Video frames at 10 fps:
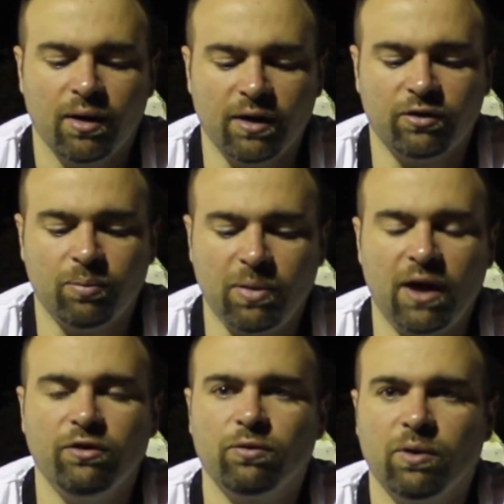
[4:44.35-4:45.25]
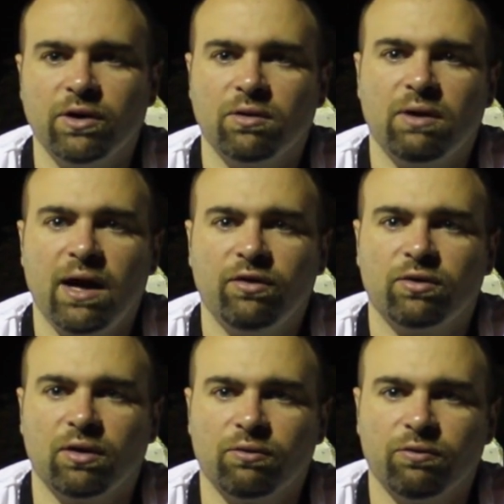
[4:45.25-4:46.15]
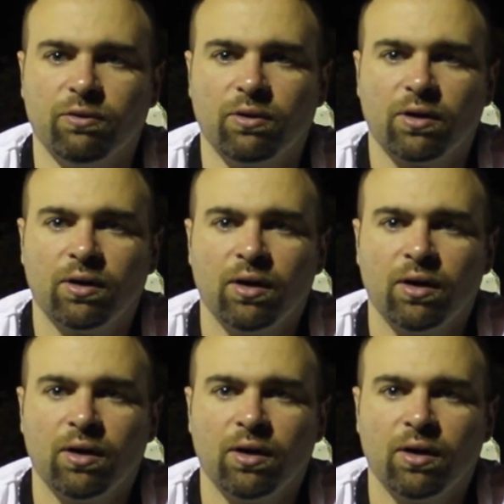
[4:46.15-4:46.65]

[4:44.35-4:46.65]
It depends what you're asking for.